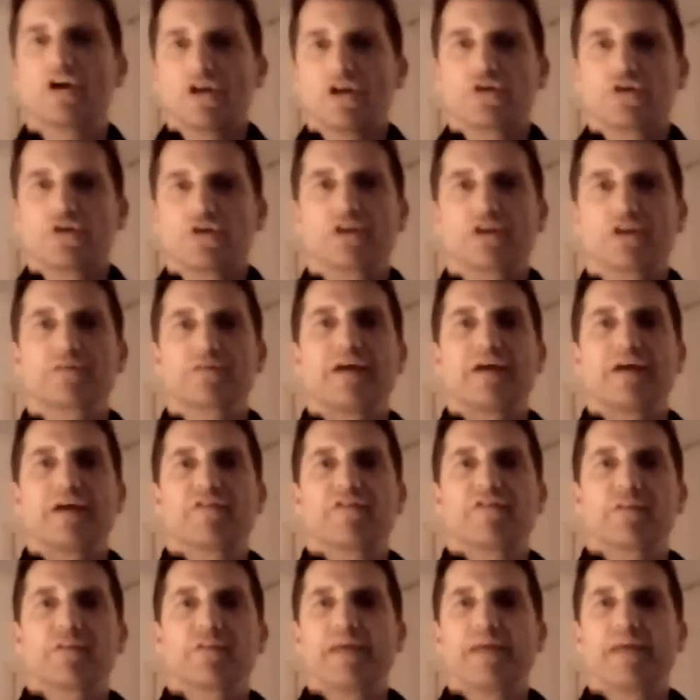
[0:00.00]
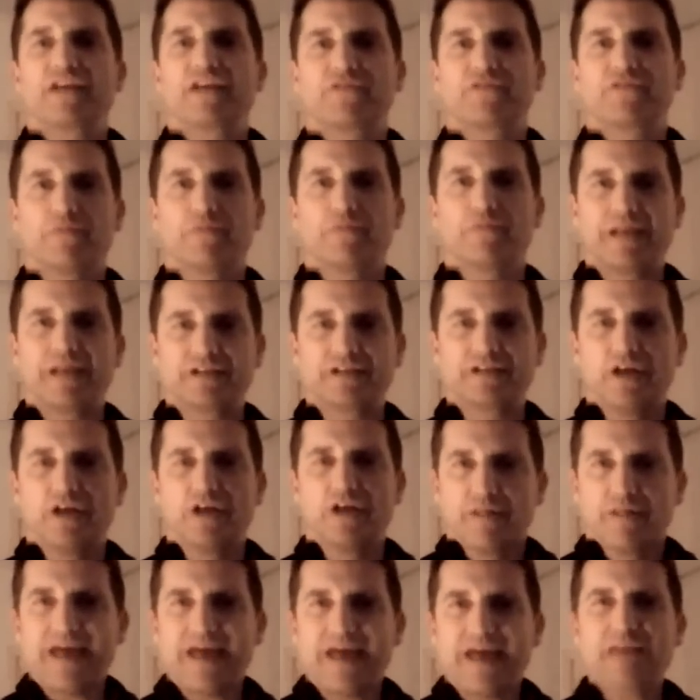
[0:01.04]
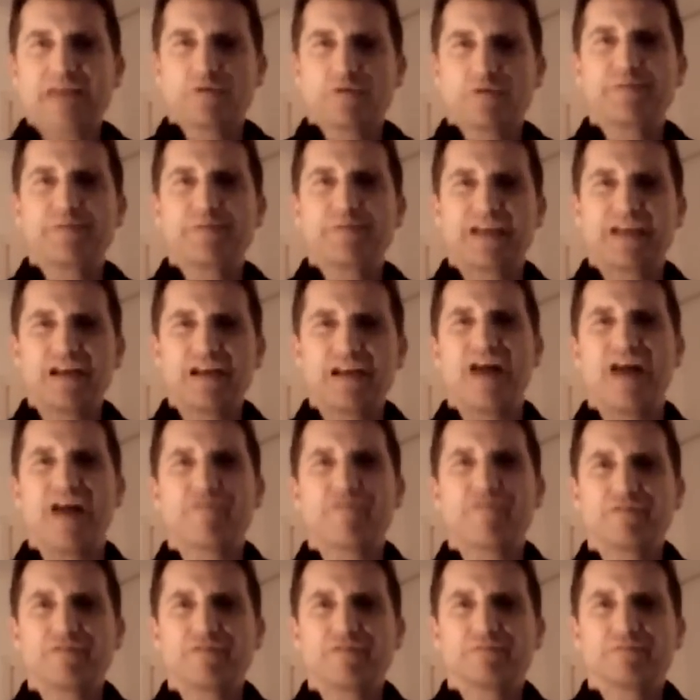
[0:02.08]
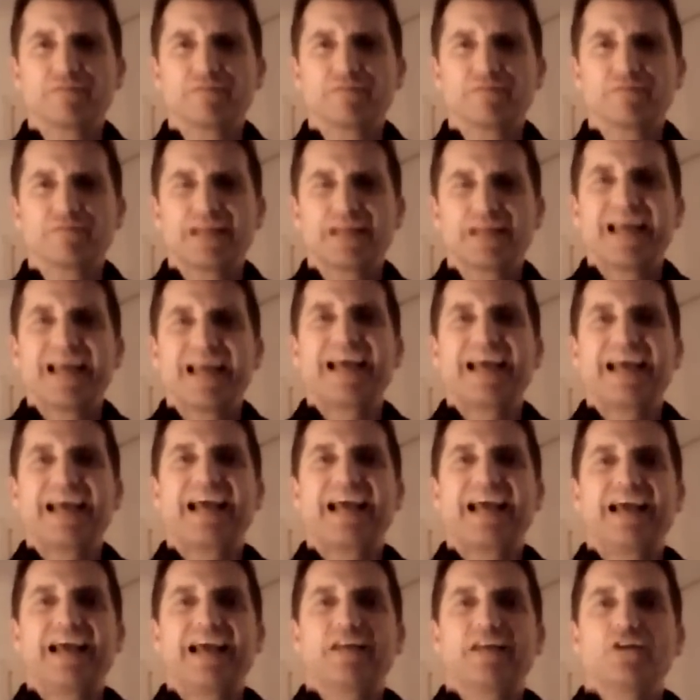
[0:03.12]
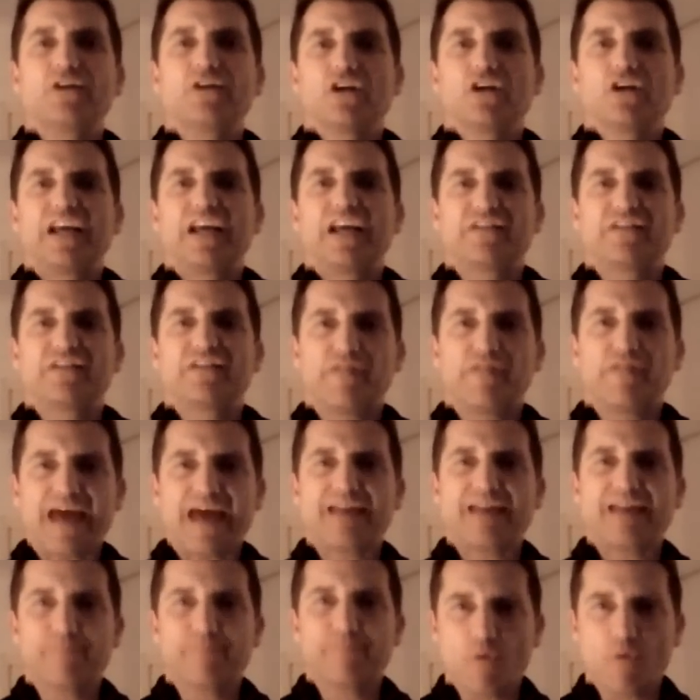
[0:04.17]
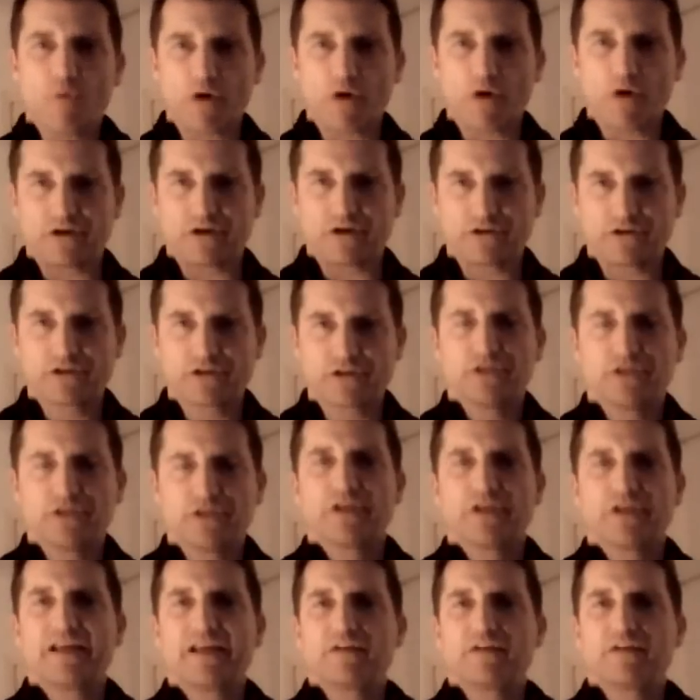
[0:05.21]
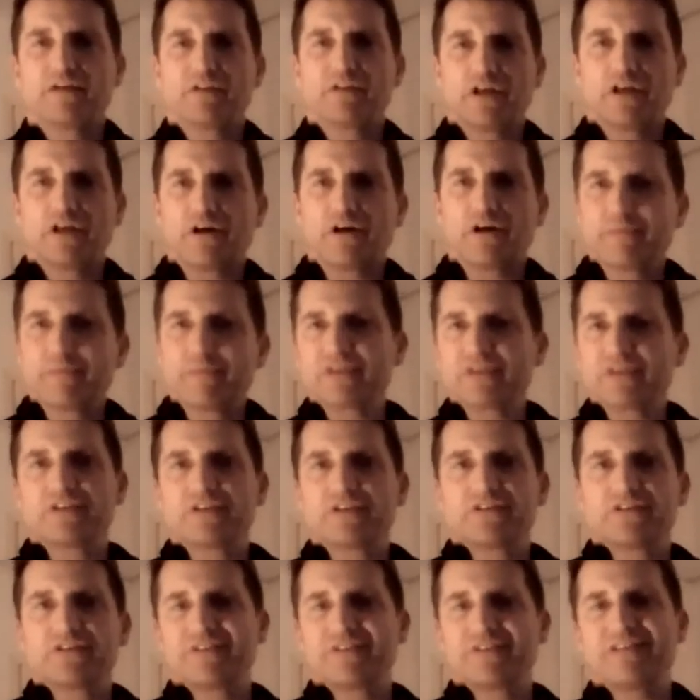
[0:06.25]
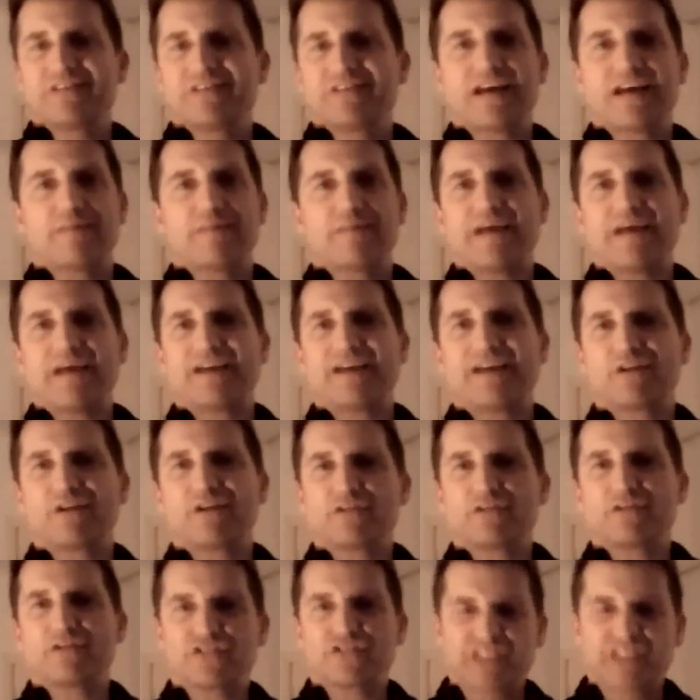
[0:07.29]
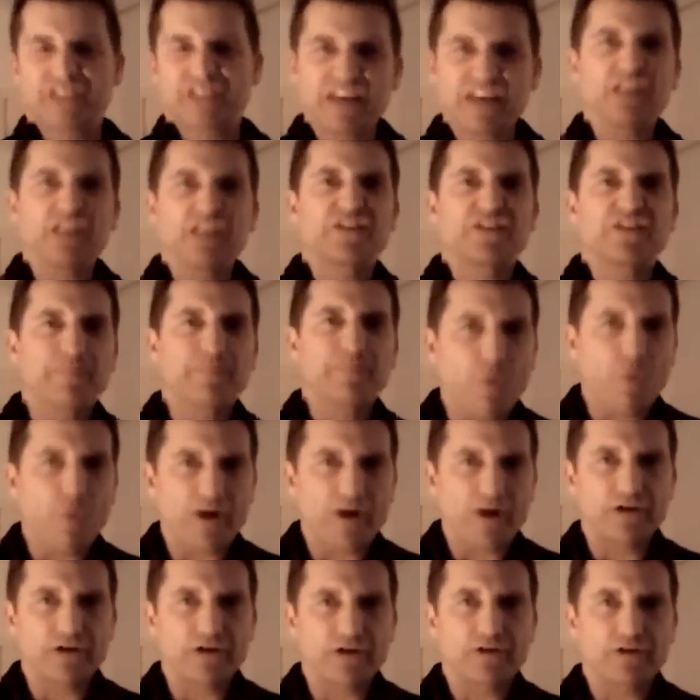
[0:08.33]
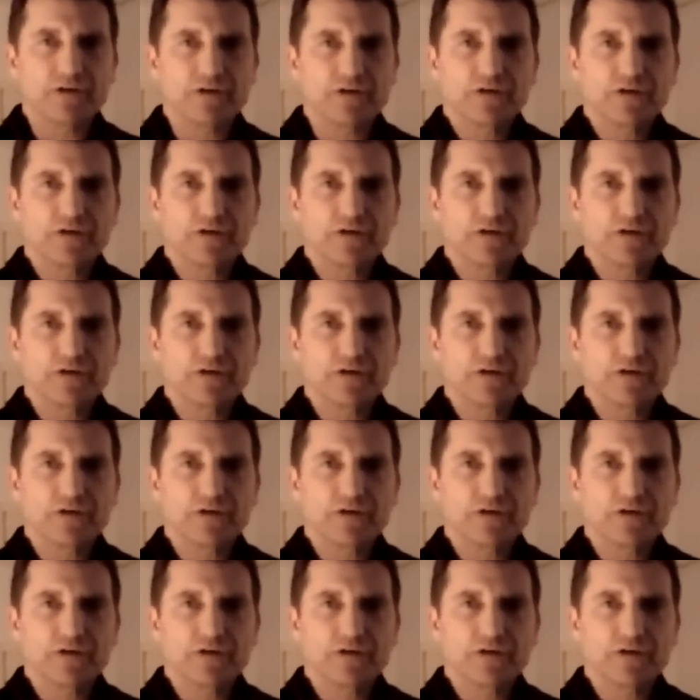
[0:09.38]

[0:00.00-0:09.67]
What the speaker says: talked about for the past few minutes, that would be enough. And it's that important. And in our business, it's not a matter, skill is important,